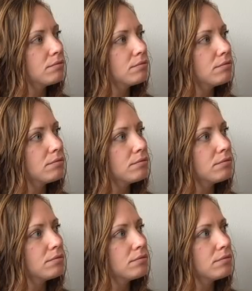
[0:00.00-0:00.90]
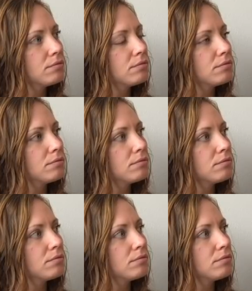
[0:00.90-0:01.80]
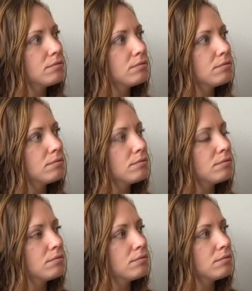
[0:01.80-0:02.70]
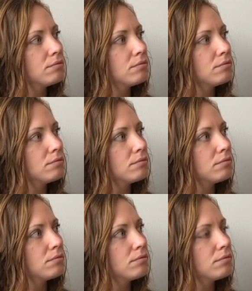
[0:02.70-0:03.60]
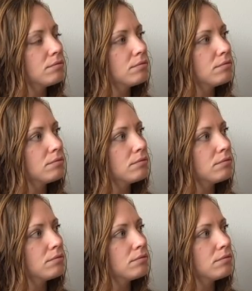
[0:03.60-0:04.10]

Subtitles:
This person isn't speaking.